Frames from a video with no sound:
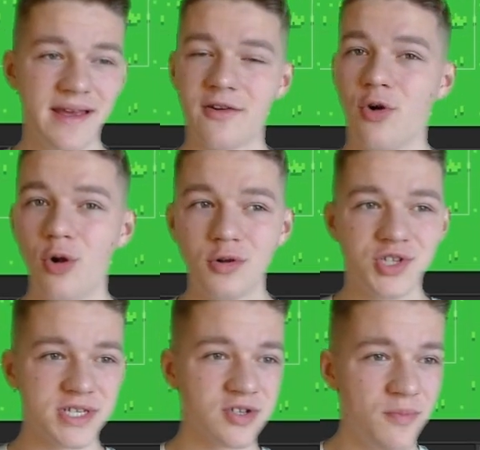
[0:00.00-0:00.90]
they are all
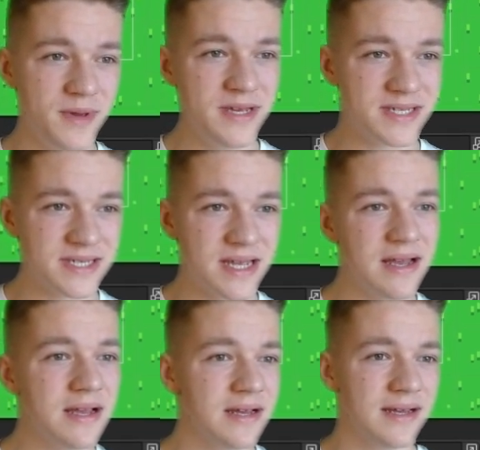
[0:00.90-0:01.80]
just copies,
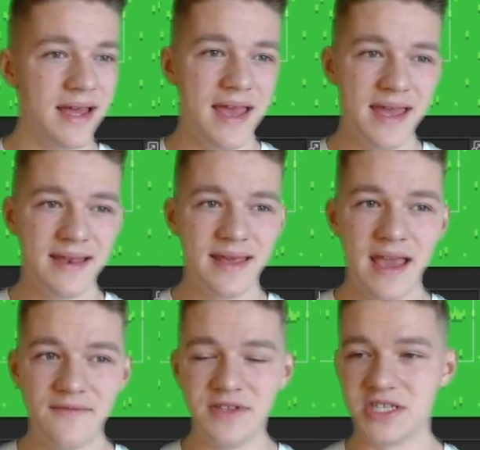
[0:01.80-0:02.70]
and they
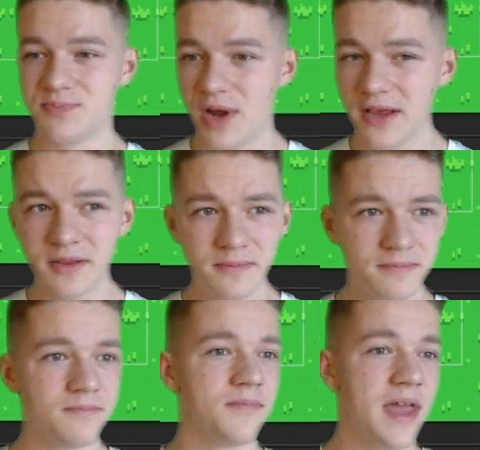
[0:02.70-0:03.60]
have the sprite,
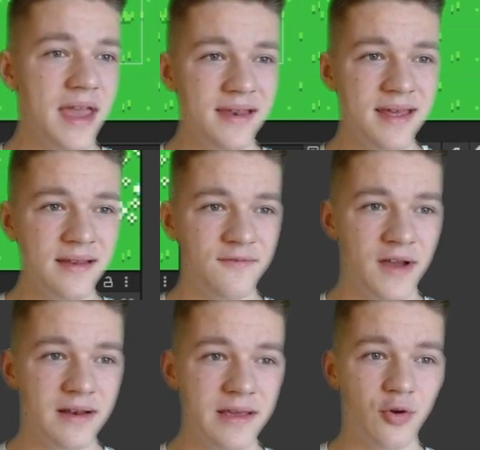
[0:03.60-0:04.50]
and then
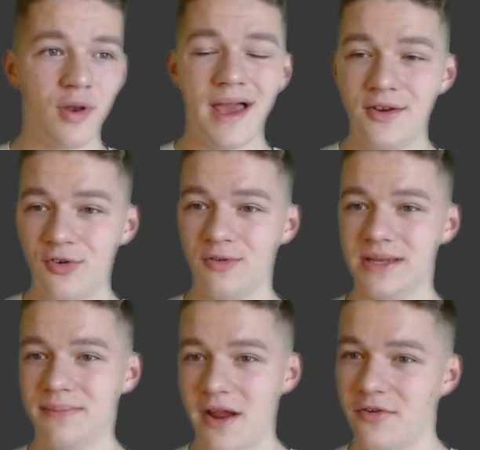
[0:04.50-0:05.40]
finally Collider on
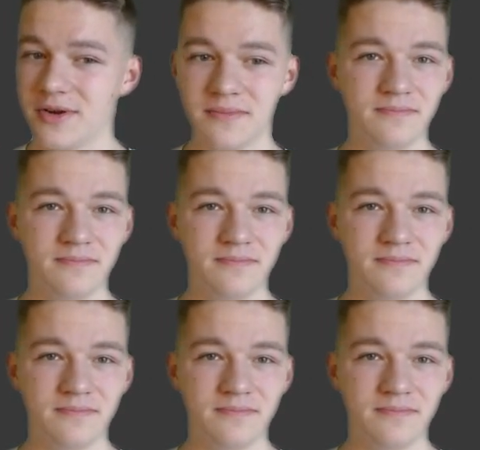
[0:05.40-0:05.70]
the parent.